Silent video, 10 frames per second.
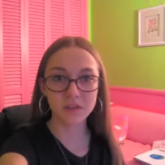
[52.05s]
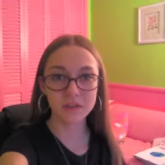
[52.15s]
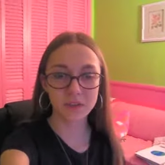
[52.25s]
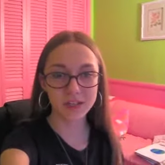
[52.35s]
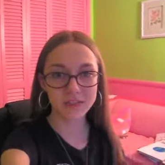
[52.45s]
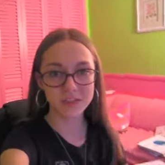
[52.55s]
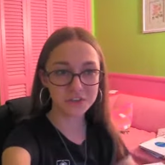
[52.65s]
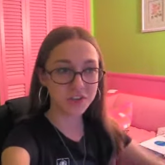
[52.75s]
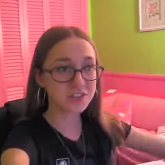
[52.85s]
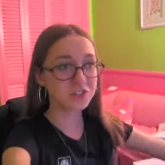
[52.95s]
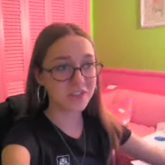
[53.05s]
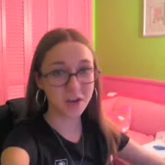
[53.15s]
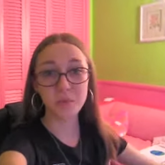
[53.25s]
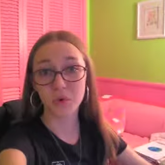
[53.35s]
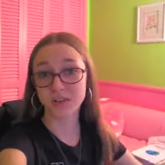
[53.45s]
So like the torrential
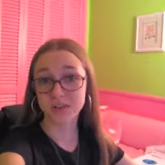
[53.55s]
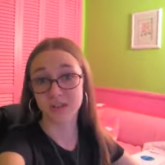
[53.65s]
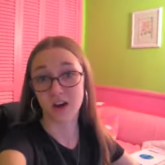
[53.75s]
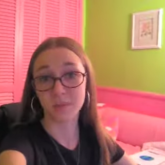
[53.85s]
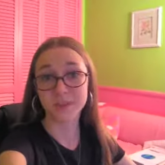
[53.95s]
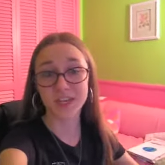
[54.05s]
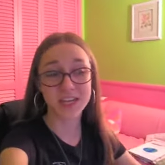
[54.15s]
downpour stops,